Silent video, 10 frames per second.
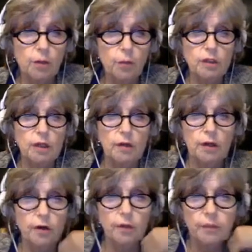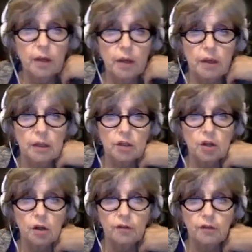which I wrote down here.
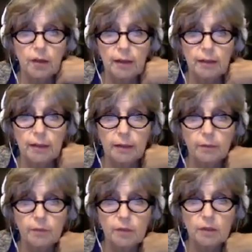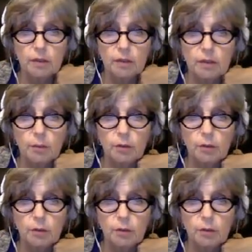It's called Fly Lady. It's